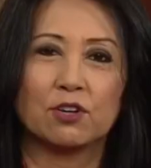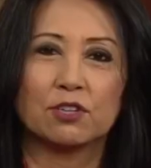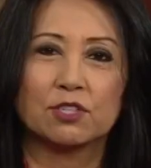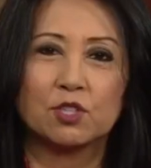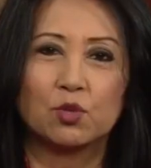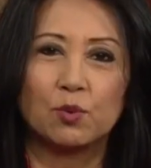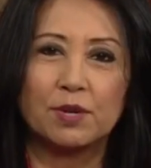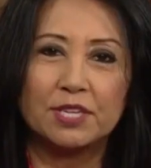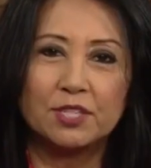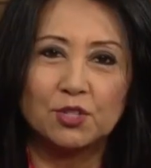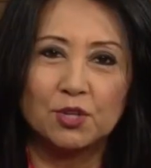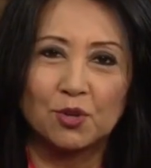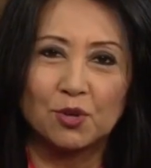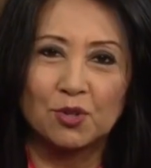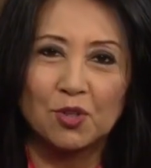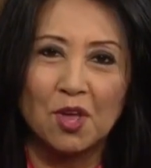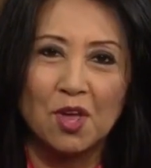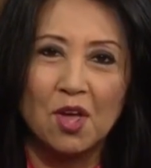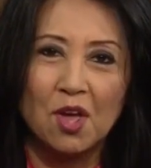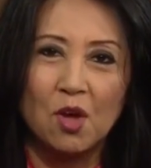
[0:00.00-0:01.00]
sweet
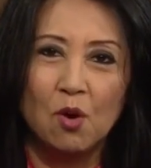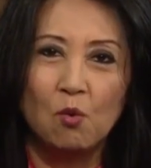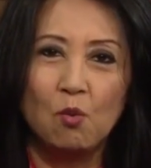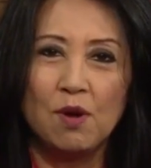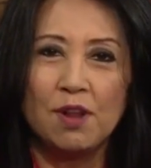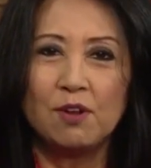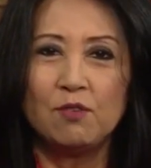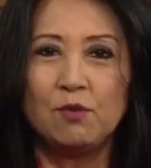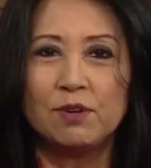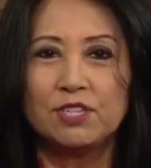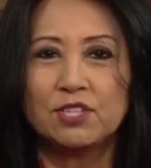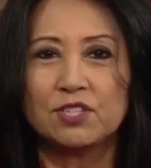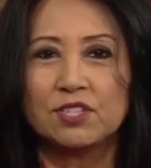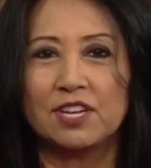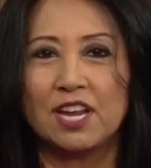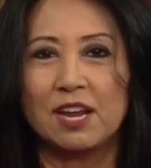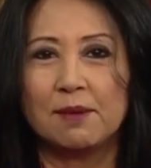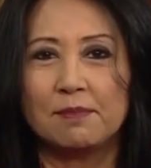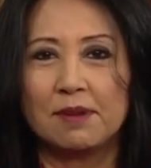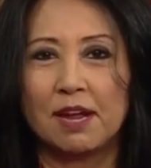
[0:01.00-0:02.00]
tooth, one of which
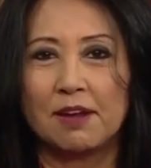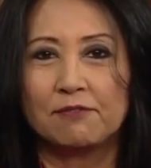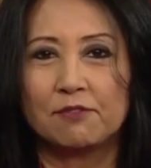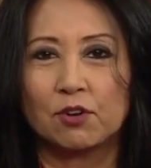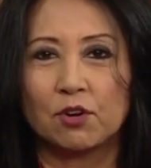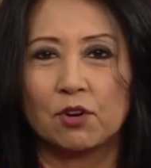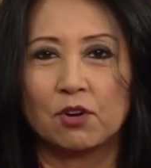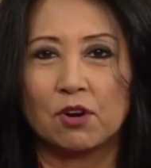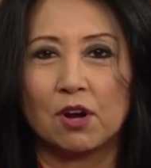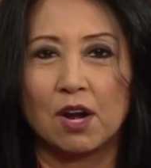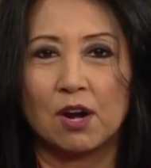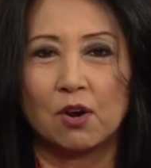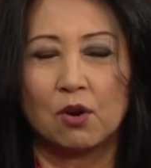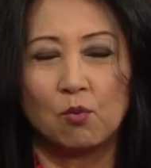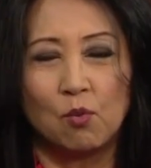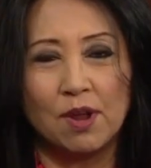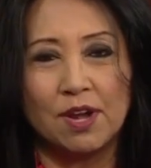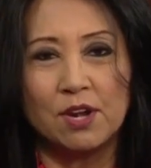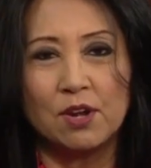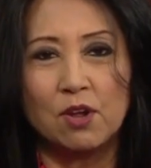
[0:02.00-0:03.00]
is named after
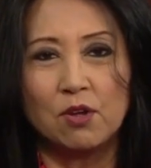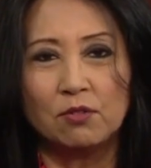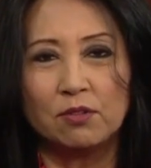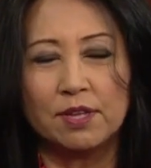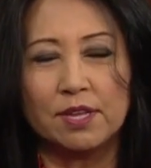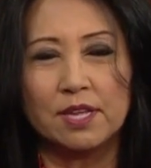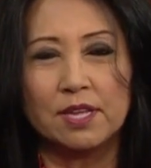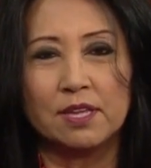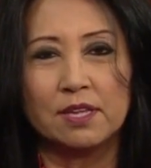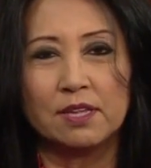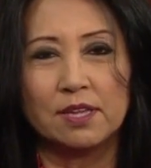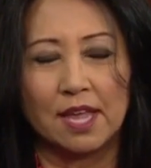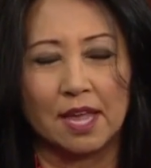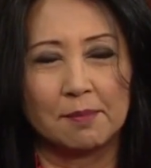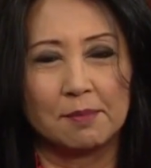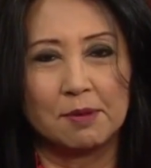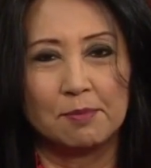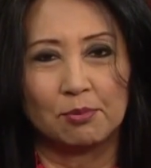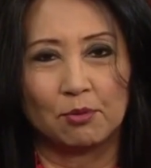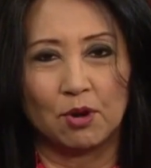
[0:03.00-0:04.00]
our one and only
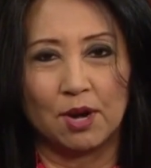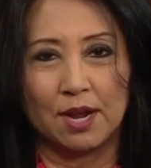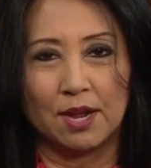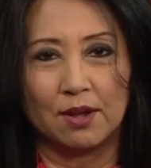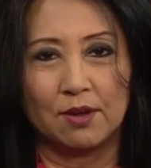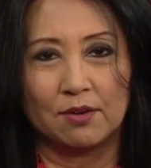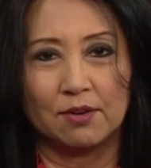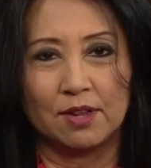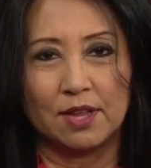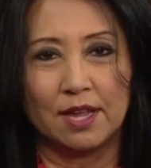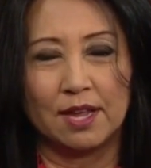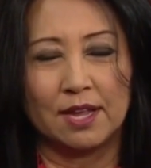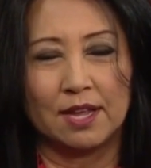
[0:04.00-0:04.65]
Cambi Brown.